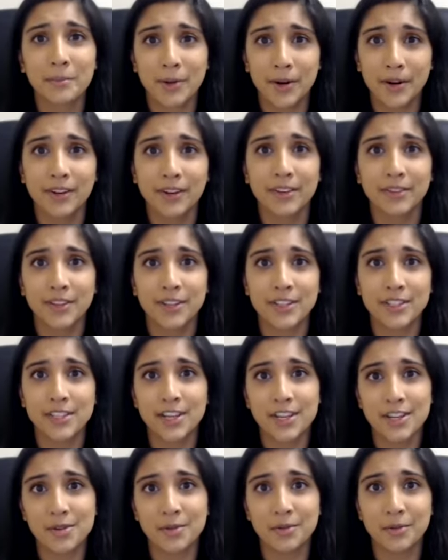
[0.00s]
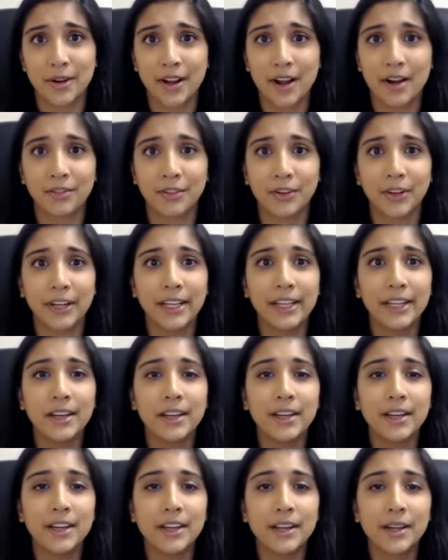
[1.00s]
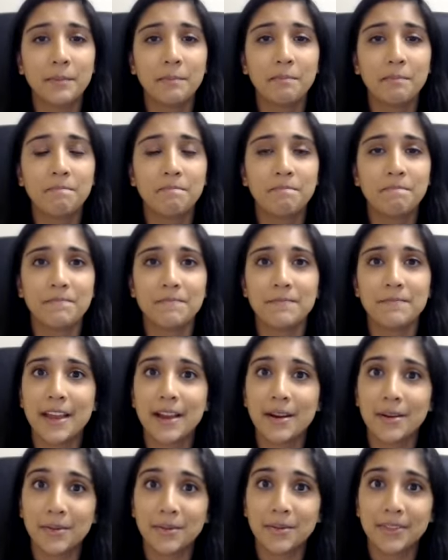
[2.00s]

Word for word: part of continued recovery. Now,